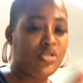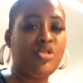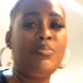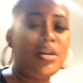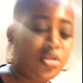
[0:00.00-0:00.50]
too
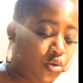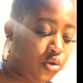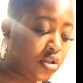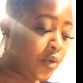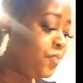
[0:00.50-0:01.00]
much
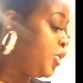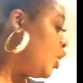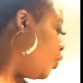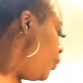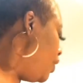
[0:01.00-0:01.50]
noodles,
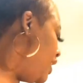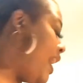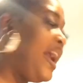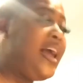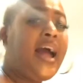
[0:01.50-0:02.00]
we're gonna add